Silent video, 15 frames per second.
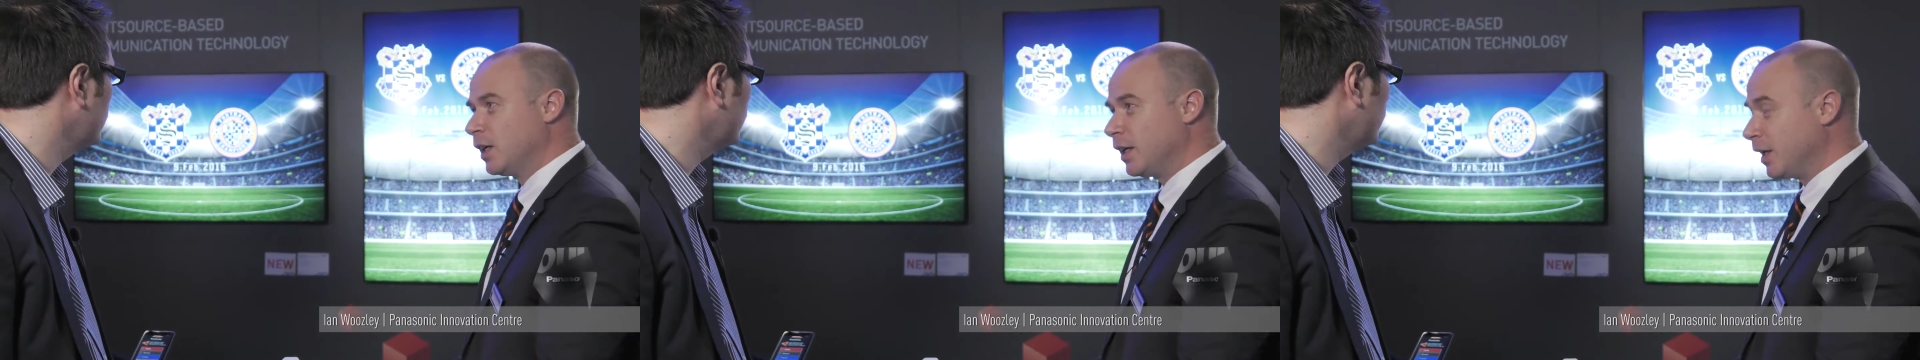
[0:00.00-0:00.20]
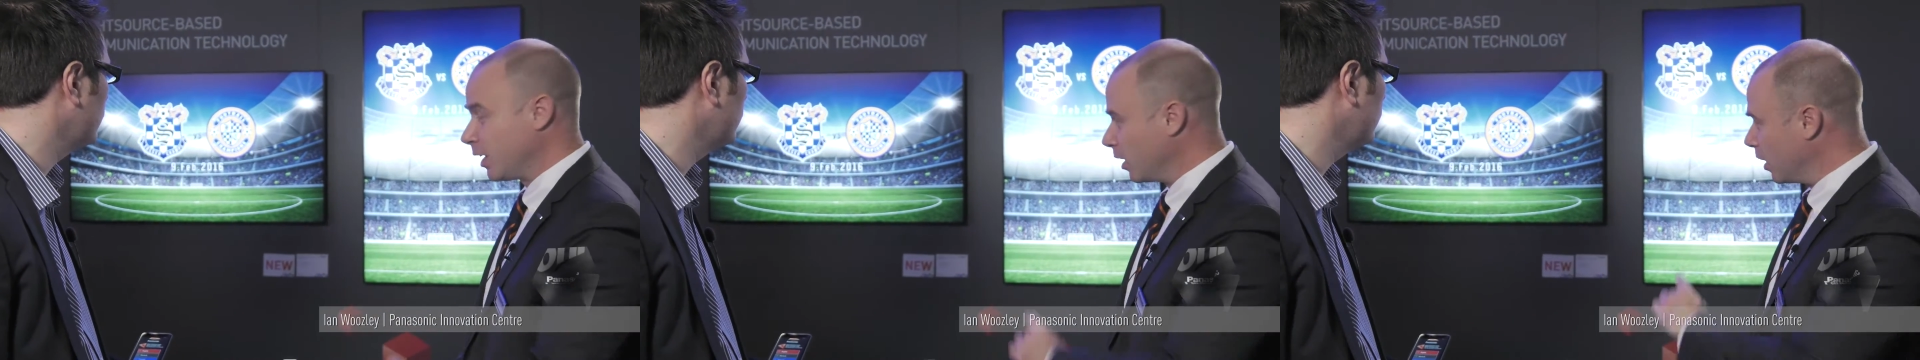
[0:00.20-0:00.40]

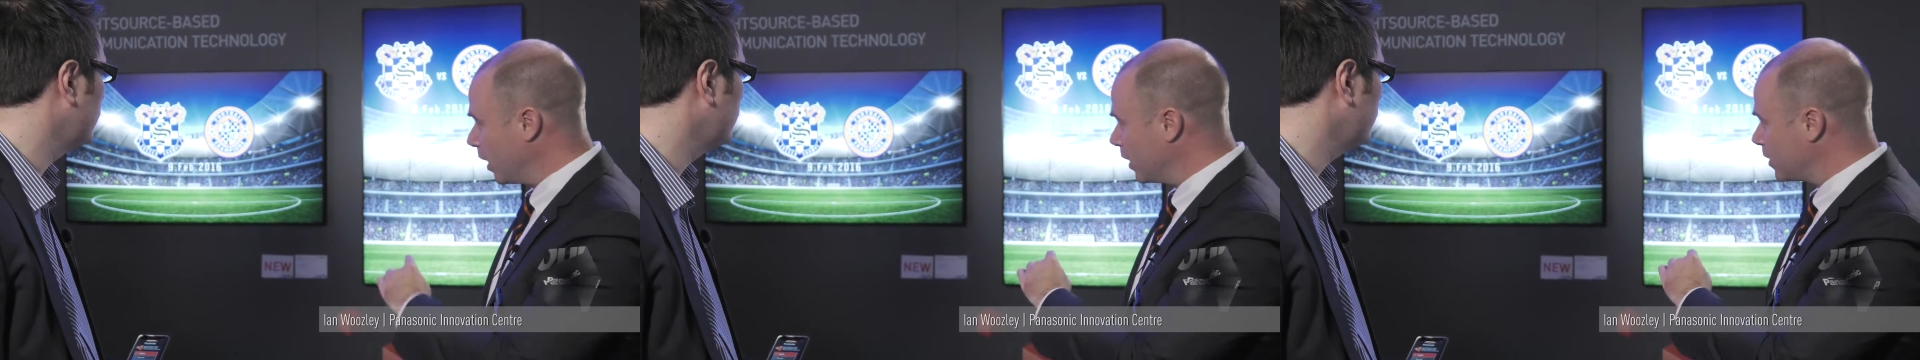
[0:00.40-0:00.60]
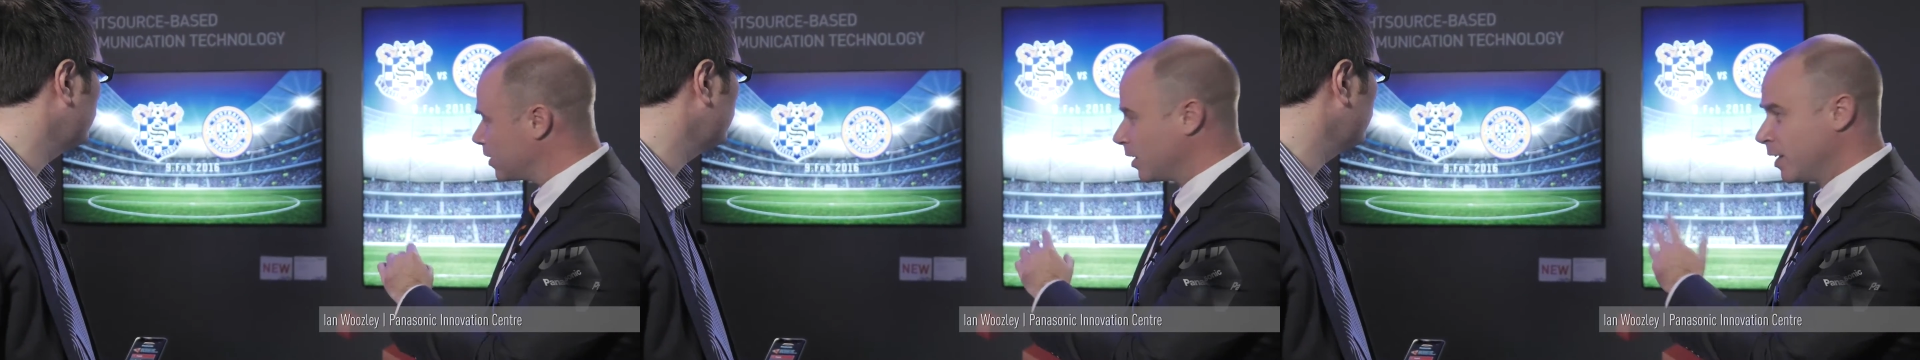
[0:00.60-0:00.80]
in
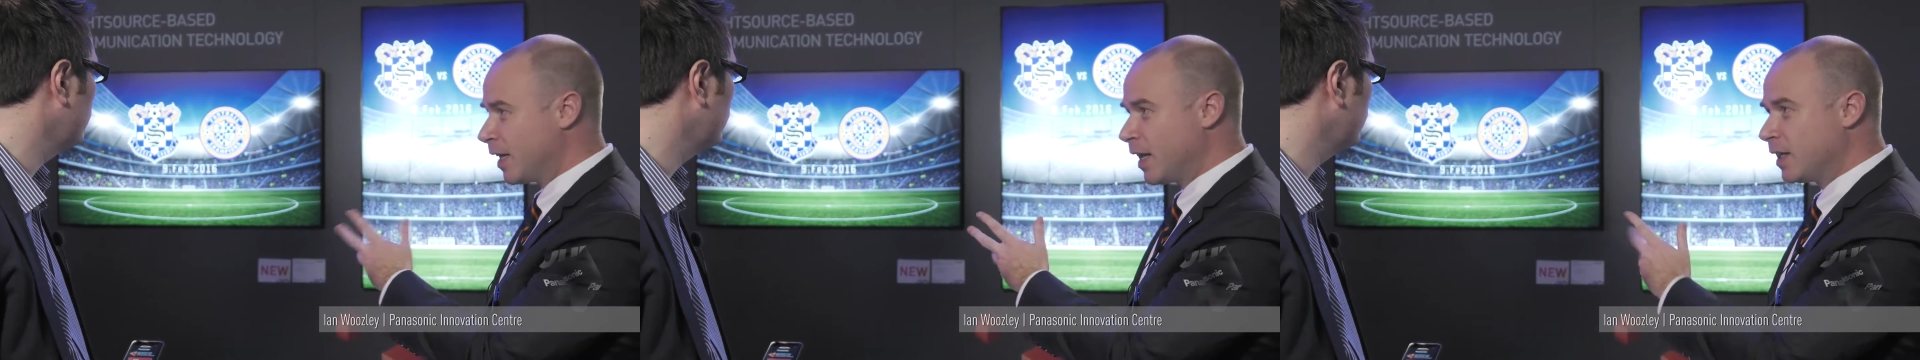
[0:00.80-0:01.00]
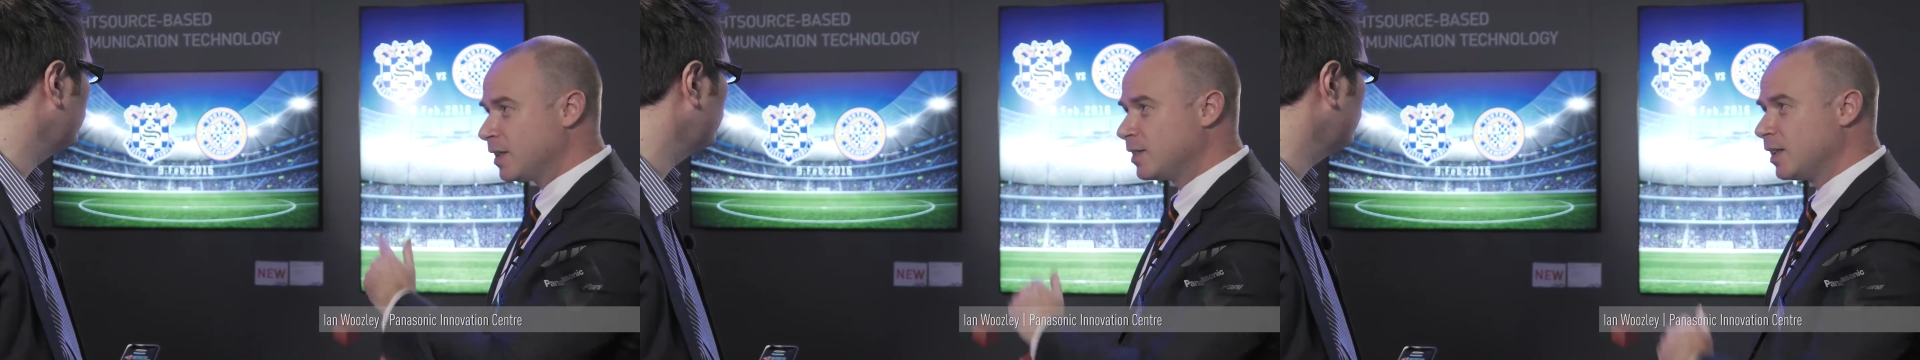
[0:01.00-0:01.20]
light, in
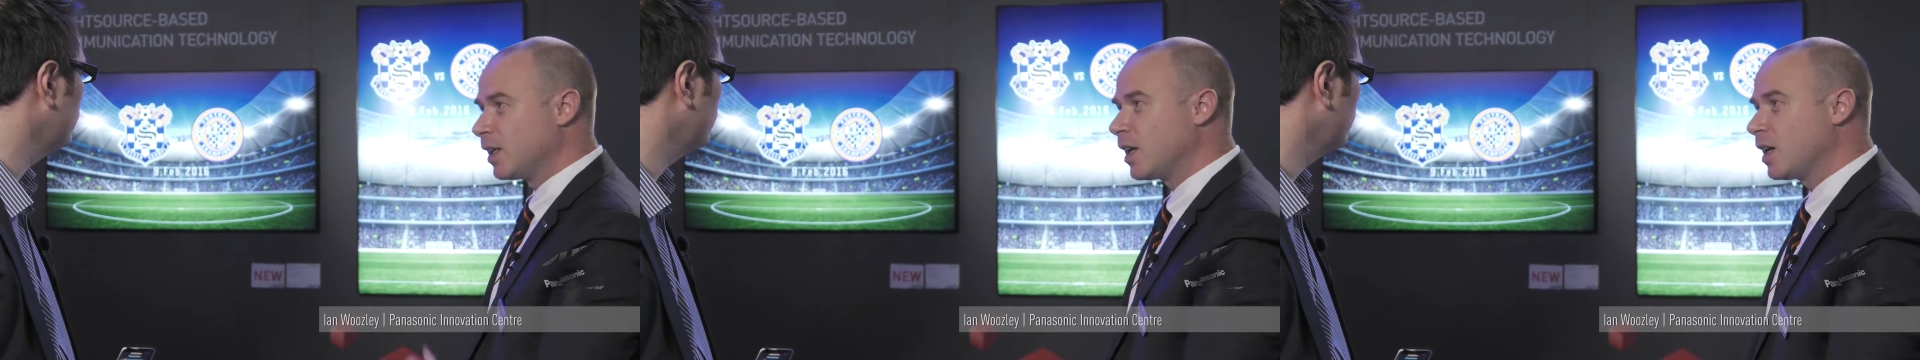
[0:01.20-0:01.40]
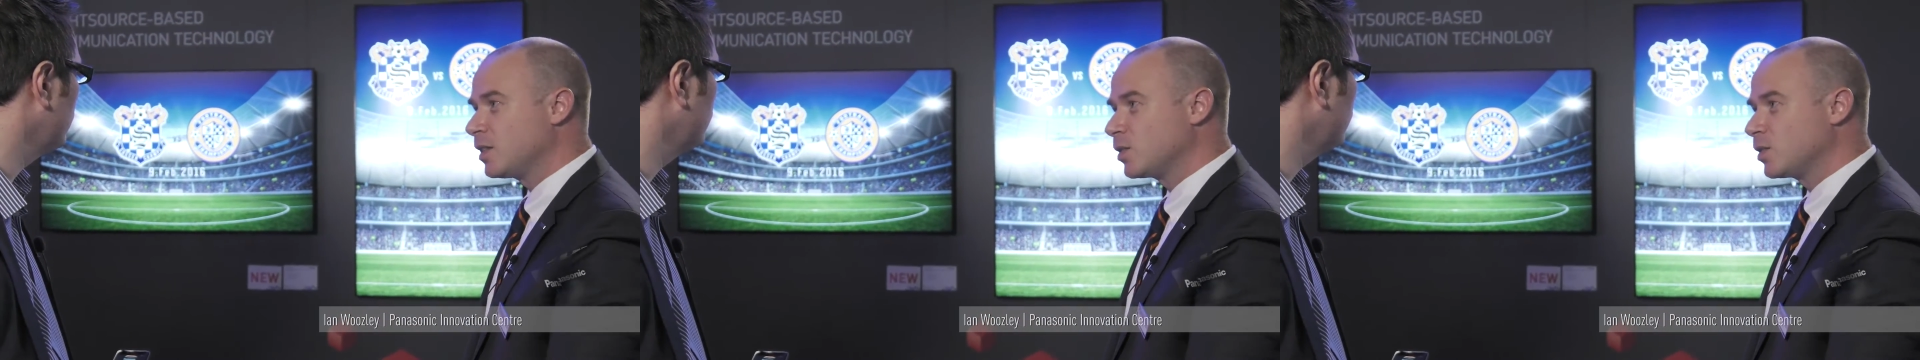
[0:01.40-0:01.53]
LED light